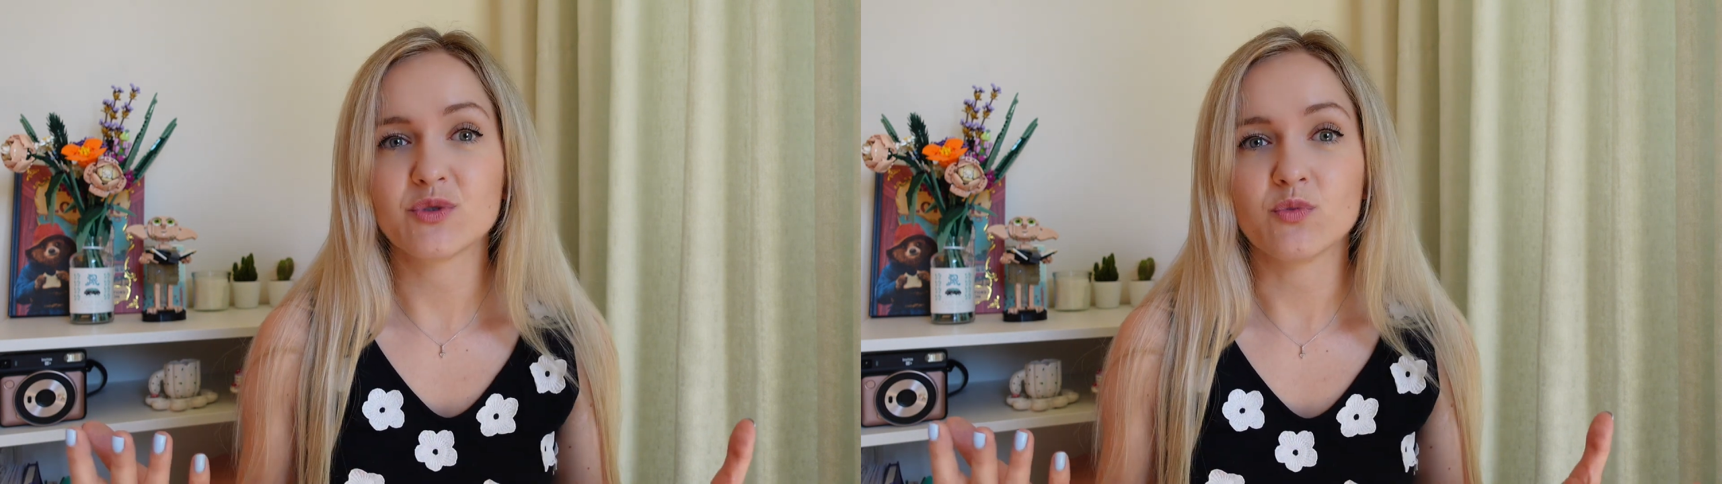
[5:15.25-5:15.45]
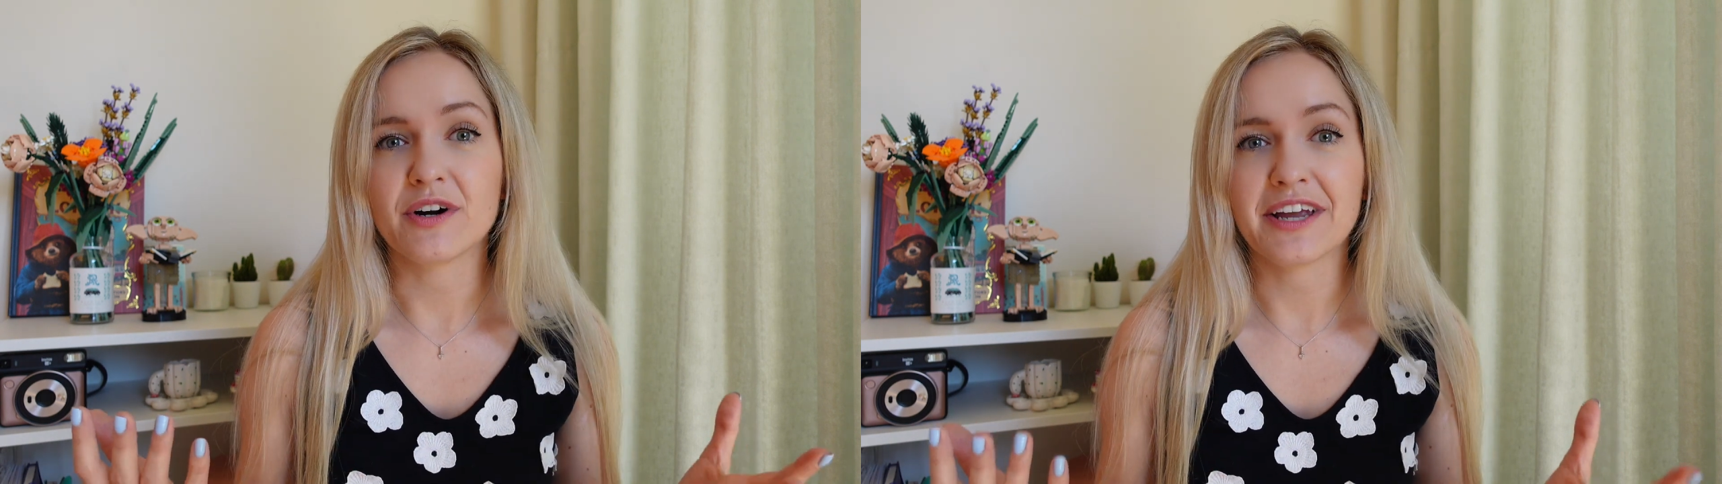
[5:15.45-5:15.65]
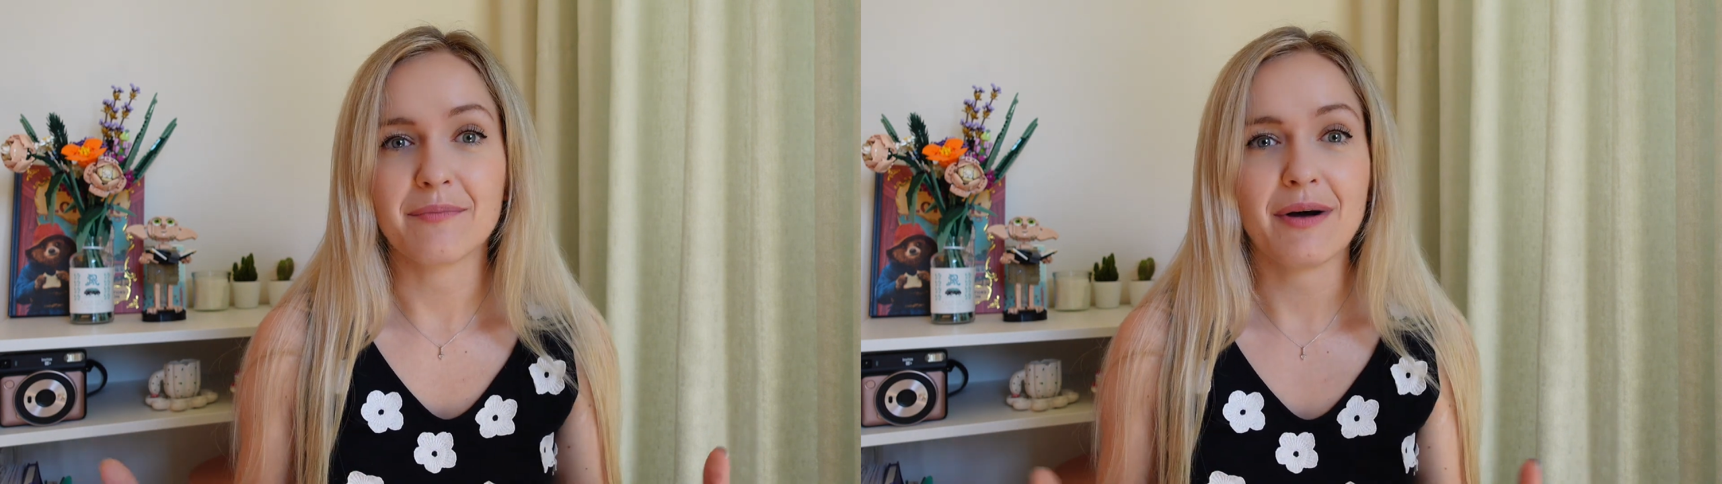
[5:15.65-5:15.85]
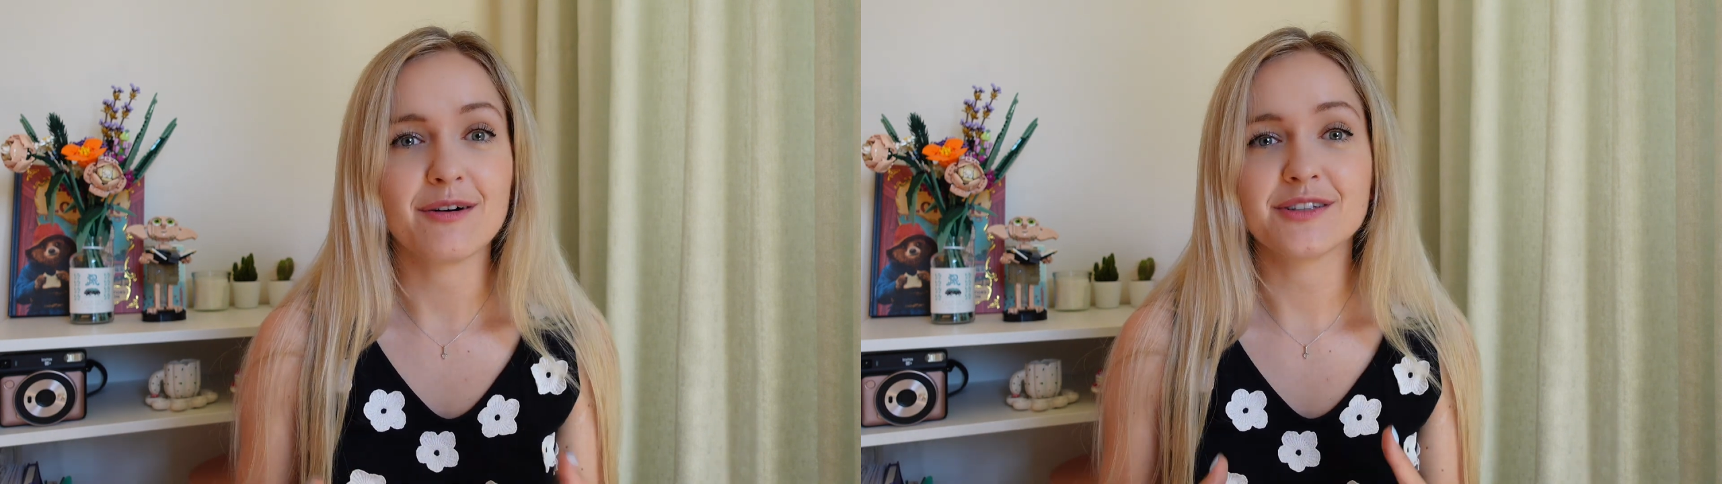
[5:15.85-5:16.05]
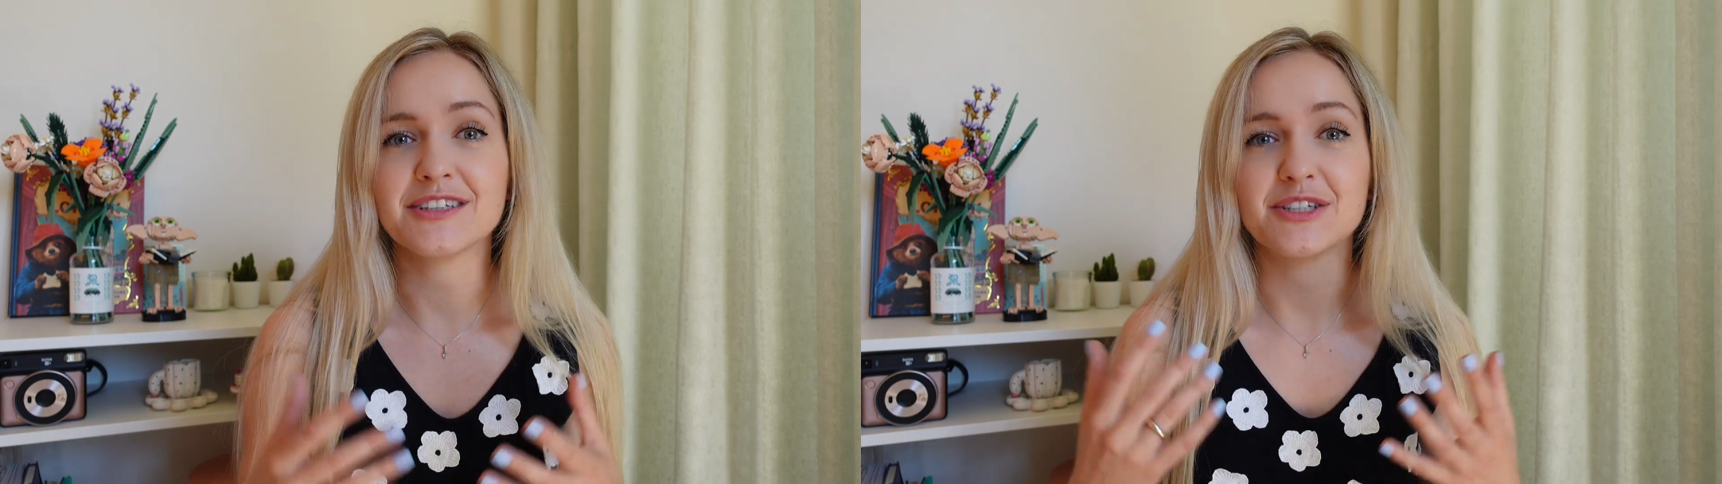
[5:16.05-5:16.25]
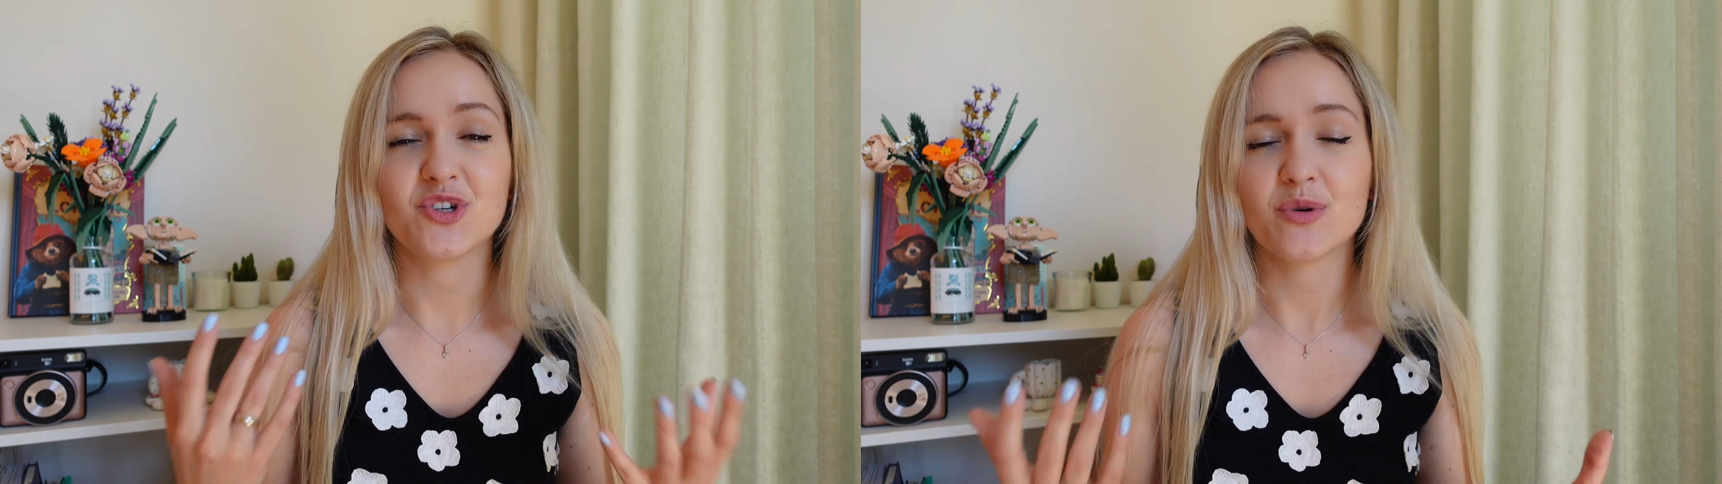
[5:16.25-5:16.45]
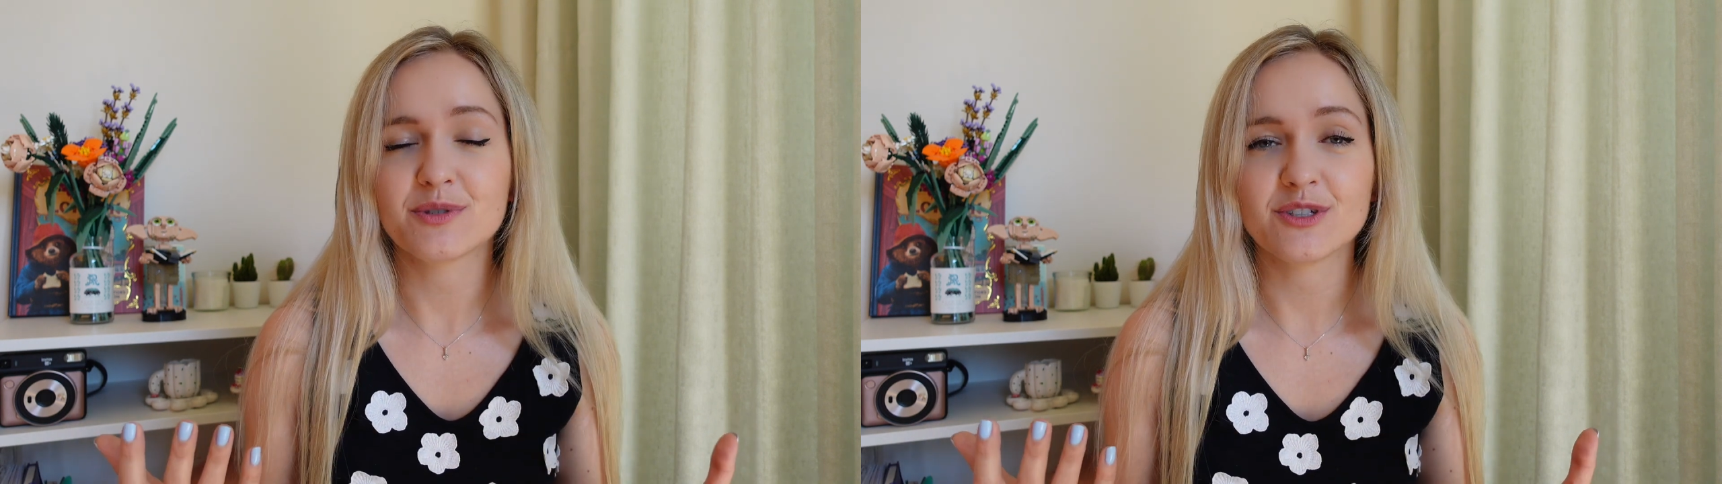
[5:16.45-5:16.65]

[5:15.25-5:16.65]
to worry about the job